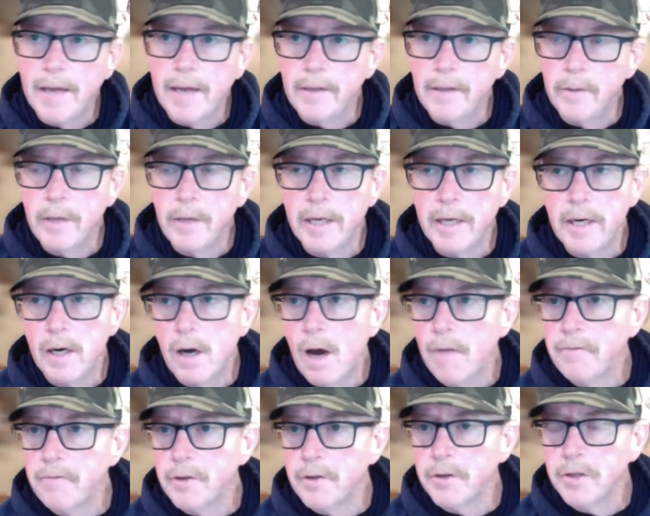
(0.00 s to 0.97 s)
you get it
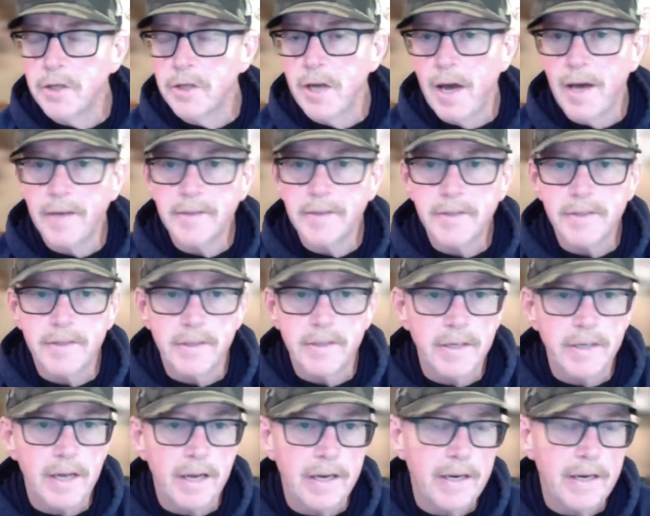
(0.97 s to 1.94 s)
off your chest,
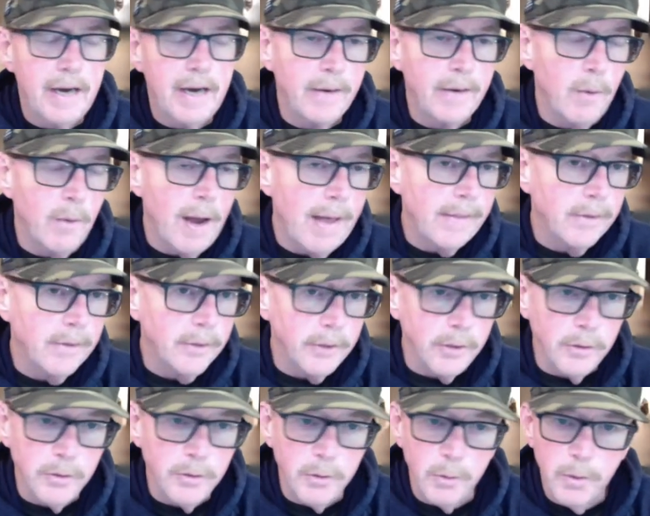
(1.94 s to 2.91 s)
and, and I'd rather
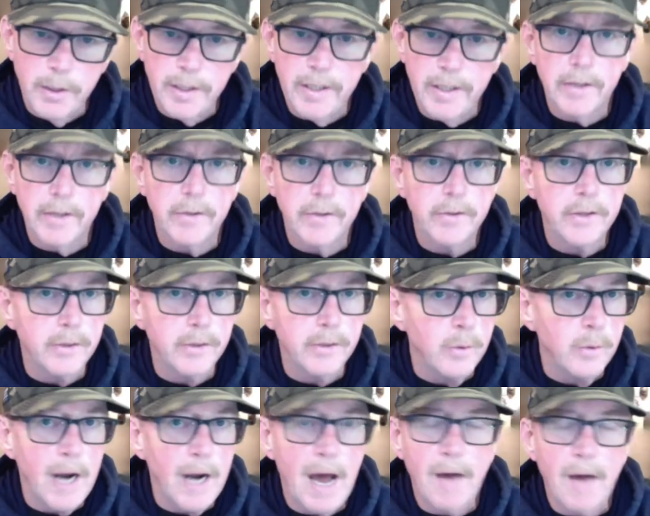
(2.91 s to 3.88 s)
you do it here than
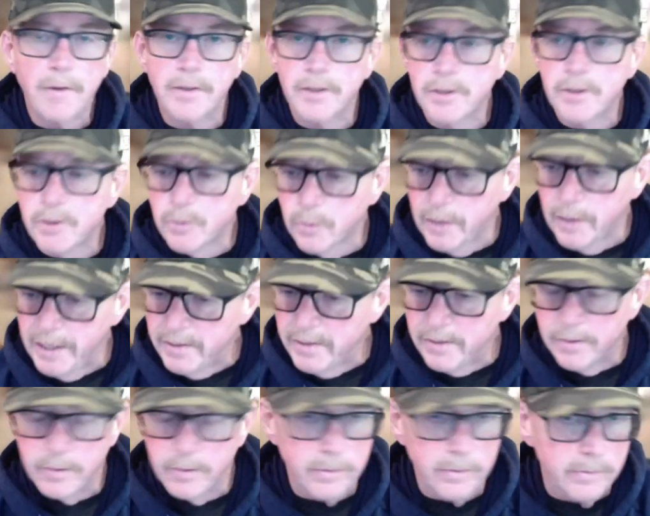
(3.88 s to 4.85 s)
do it out in the
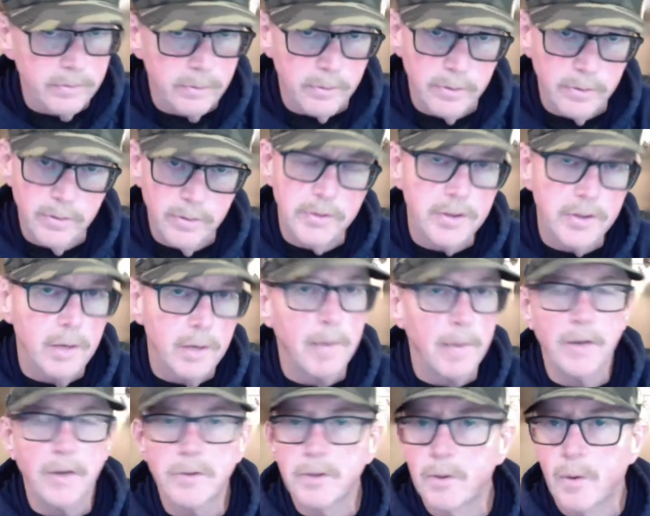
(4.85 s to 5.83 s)
streets or do something
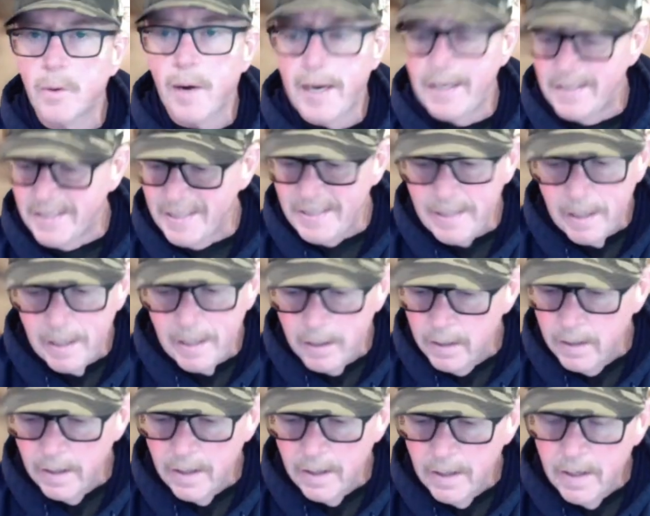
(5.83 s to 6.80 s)
else crazy.
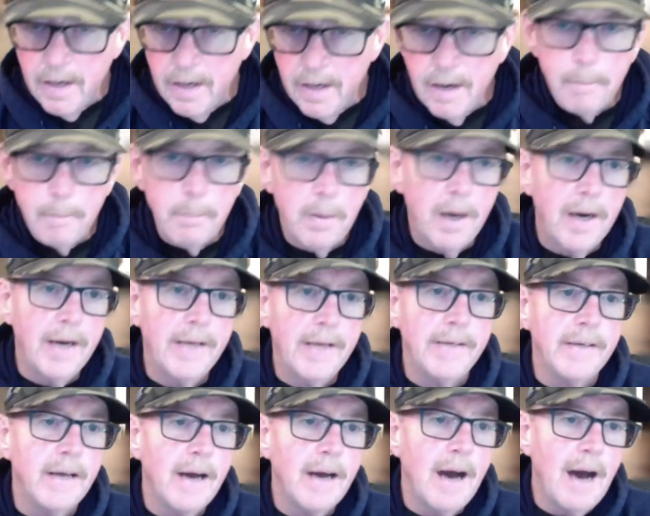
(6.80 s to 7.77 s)

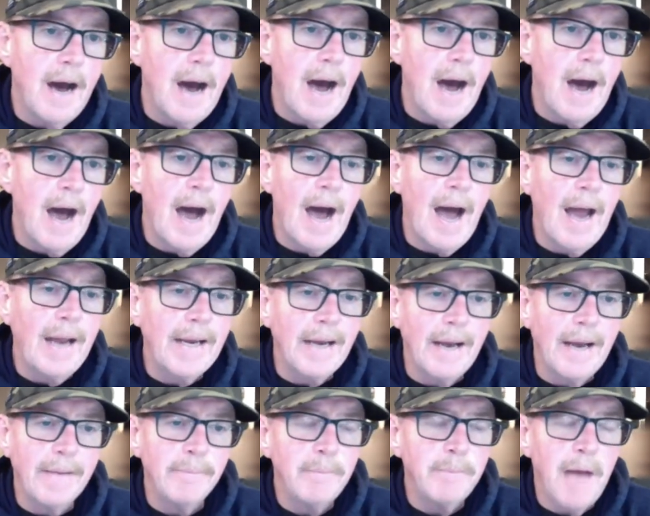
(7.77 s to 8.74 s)
But
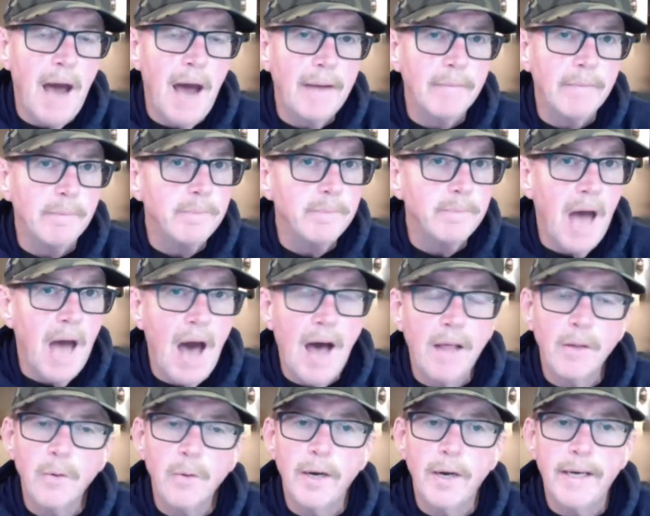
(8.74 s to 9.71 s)
I, am not
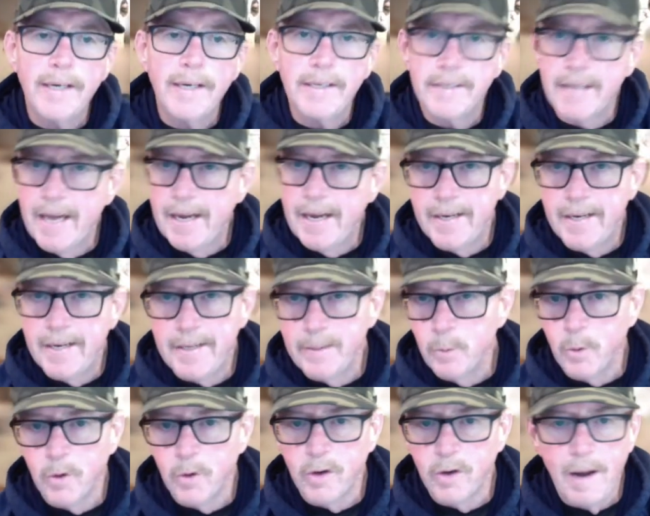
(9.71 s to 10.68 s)
tolerating that
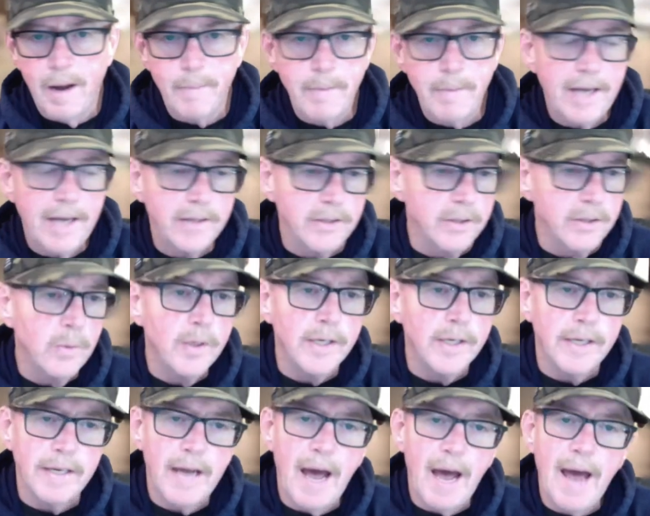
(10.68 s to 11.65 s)
anymore. I'm not doing
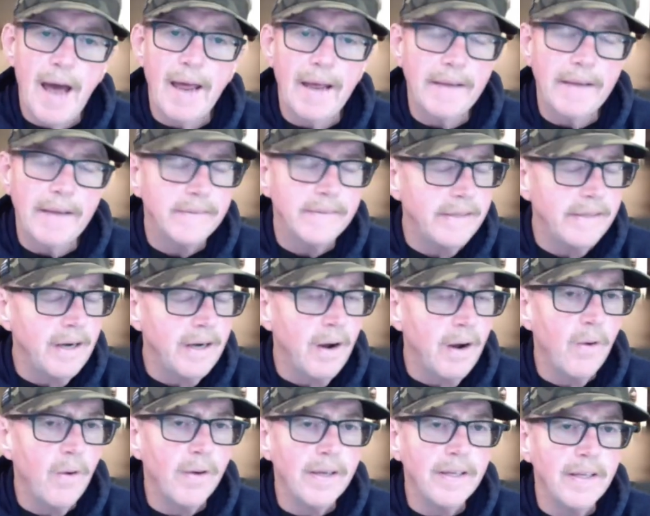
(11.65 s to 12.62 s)
it. I, I you
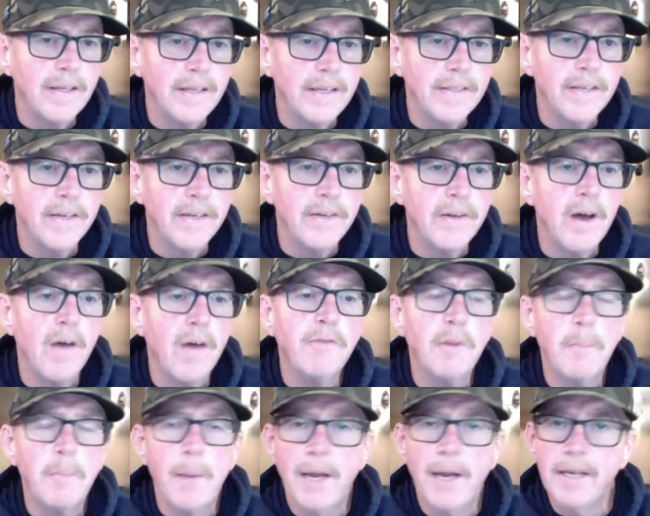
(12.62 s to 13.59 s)
know, it, it's enough
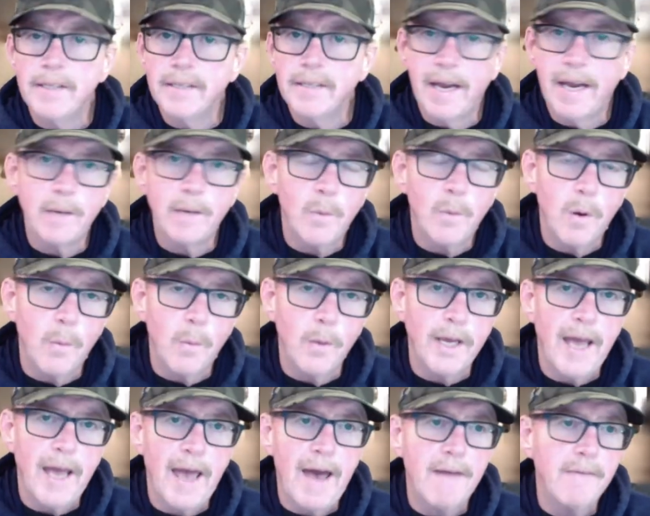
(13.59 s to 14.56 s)
to maintain what we
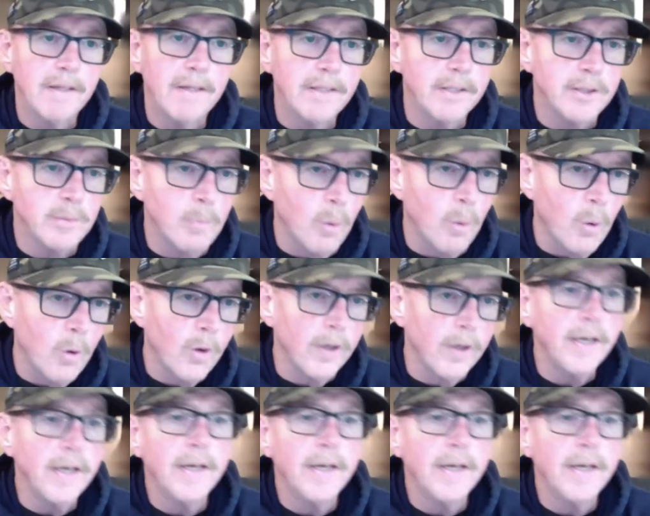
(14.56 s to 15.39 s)
have on the board